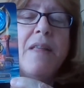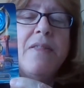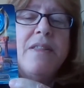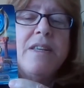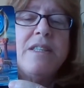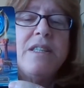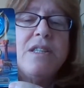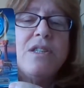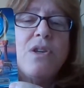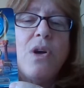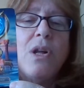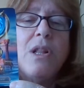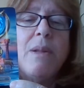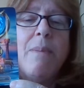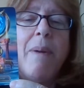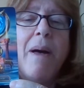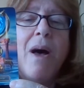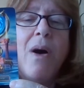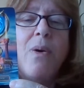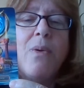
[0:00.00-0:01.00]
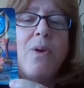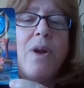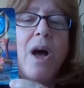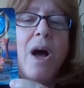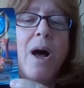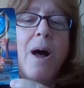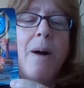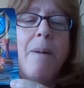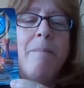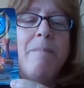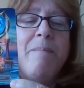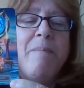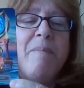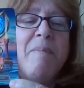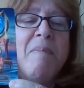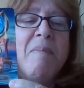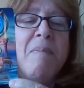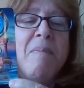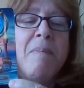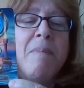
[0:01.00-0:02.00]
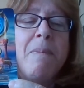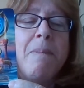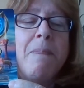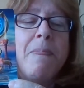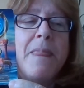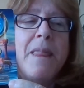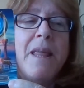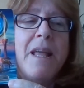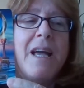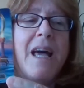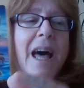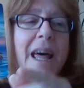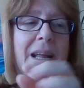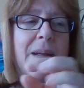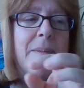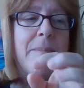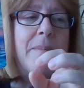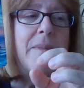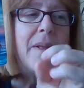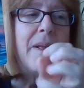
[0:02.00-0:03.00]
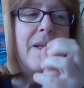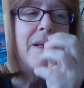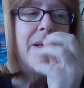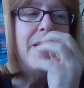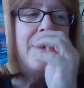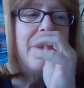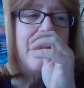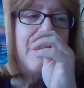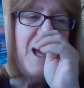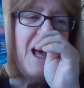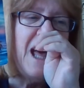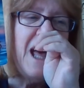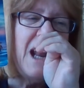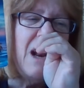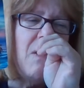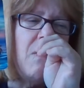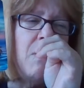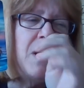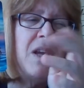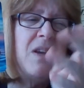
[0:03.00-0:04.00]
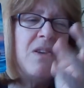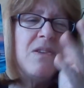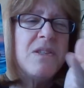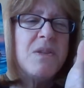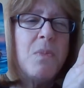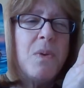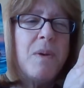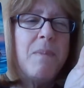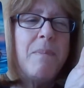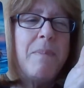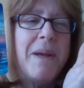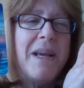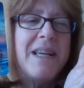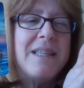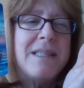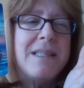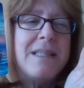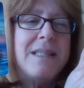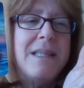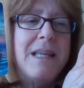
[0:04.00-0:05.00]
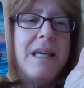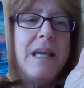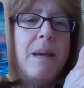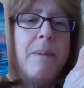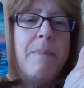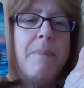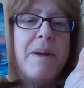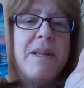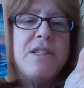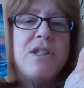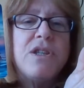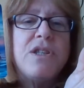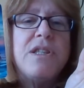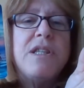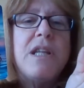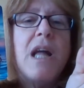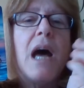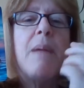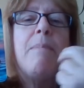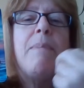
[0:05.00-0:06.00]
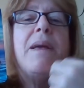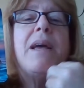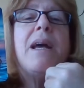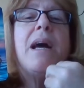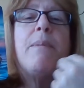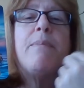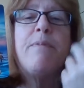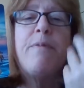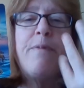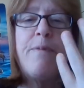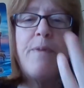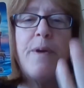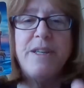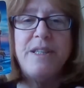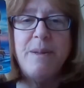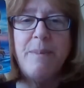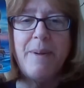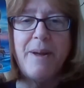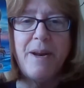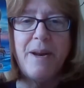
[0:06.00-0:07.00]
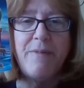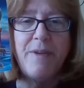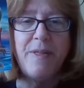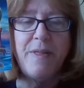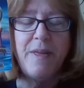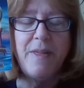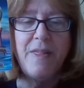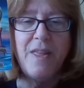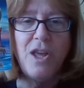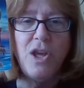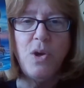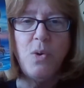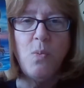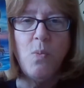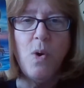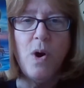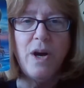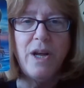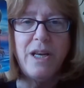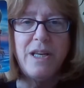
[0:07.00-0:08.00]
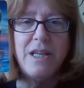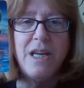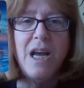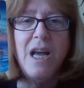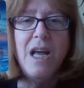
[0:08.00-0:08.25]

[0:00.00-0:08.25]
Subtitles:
This is all about kind of, I don't want to use the word being sneaky, but just not being upfront about everything that you want,